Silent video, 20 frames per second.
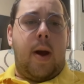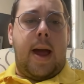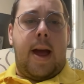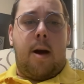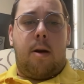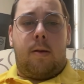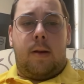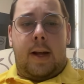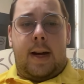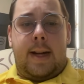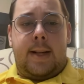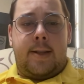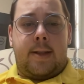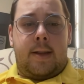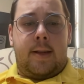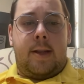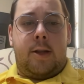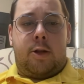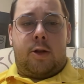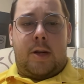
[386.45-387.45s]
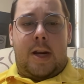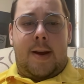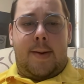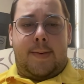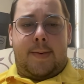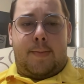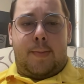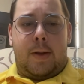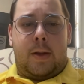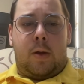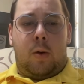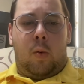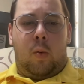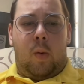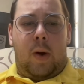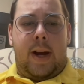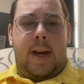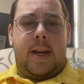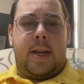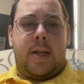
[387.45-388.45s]
outlines on these shapes, but the
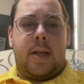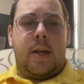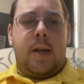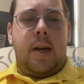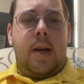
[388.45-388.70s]
white